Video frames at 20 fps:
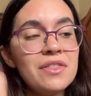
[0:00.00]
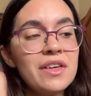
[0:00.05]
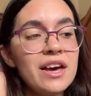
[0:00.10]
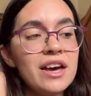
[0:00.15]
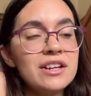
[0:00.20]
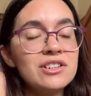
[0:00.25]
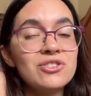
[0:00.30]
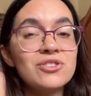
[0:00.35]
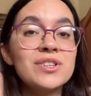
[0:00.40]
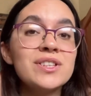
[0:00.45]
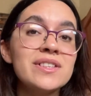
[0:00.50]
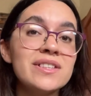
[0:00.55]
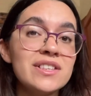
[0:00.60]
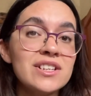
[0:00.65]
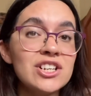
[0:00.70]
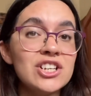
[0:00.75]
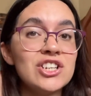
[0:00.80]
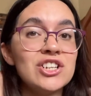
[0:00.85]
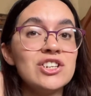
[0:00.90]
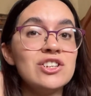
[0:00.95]

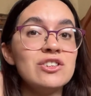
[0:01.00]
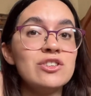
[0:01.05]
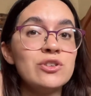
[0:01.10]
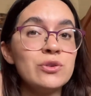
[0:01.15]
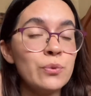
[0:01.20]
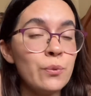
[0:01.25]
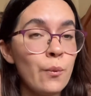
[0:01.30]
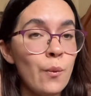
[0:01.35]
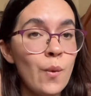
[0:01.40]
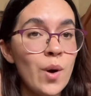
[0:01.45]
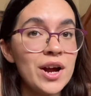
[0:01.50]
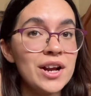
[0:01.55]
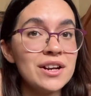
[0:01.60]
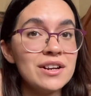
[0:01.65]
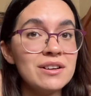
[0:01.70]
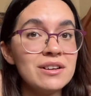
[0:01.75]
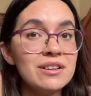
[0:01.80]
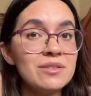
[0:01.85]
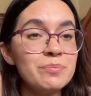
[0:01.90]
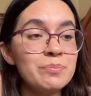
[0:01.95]
transition to
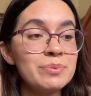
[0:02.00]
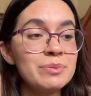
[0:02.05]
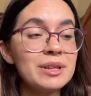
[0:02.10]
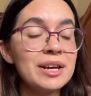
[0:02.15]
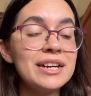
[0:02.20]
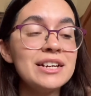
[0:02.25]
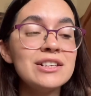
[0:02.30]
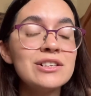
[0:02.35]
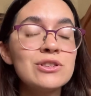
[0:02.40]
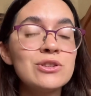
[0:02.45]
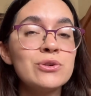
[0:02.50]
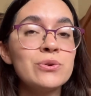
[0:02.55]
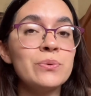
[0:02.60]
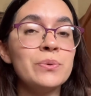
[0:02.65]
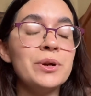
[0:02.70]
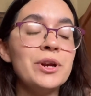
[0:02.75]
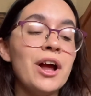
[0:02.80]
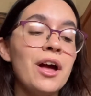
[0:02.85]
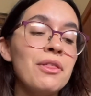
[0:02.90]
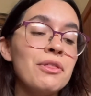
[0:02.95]
one place to
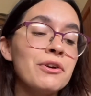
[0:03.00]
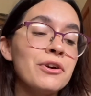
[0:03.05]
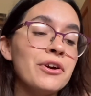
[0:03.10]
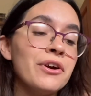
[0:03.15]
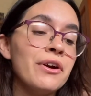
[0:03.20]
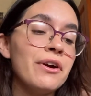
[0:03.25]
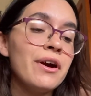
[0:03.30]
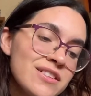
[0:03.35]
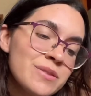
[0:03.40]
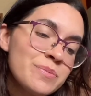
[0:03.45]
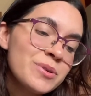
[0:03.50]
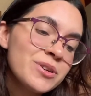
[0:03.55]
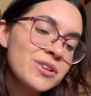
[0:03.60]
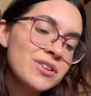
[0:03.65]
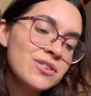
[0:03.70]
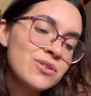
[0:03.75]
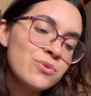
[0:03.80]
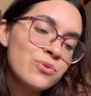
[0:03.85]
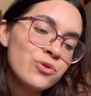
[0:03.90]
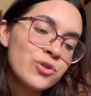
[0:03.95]
another. This book
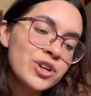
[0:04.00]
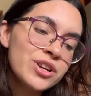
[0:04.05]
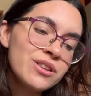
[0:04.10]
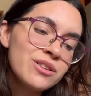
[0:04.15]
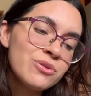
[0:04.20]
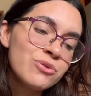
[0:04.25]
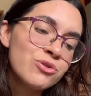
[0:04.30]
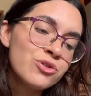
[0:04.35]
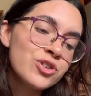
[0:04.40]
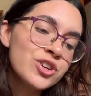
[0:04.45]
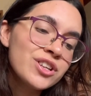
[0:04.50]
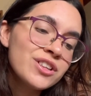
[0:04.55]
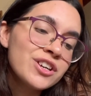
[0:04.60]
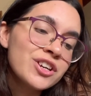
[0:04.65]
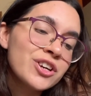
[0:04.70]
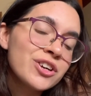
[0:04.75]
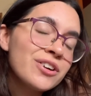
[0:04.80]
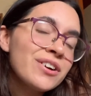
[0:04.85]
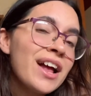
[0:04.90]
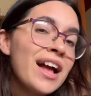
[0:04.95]
is really, really
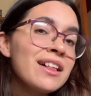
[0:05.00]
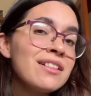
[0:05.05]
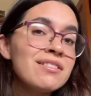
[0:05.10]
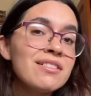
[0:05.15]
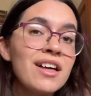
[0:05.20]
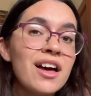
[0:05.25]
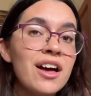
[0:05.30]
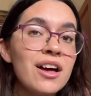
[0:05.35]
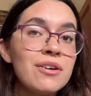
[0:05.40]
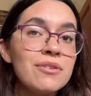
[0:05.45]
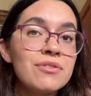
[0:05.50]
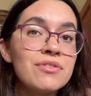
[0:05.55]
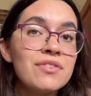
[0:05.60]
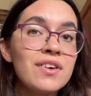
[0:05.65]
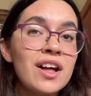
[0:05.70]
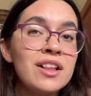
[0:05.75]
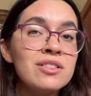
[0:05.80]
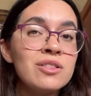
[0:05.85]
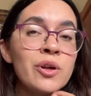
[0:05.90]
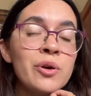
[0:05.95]
good. I love
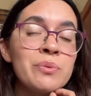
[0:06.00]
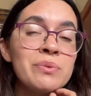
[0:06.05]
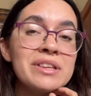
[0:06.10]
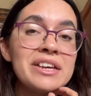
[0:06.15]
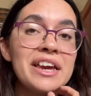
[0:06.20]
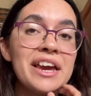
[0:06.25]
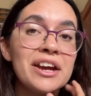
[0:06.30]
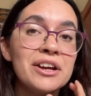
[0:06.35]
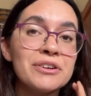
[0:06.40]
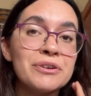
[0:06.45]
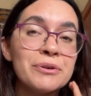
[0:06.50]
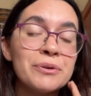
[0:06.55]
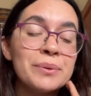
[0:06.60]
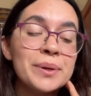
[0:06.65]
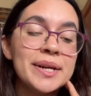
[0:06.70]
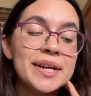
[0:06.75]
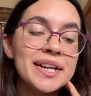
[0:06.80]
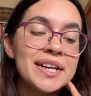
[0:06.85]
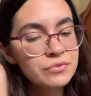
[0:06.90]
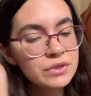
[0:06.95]
a lonely
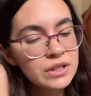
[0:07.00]
heroine.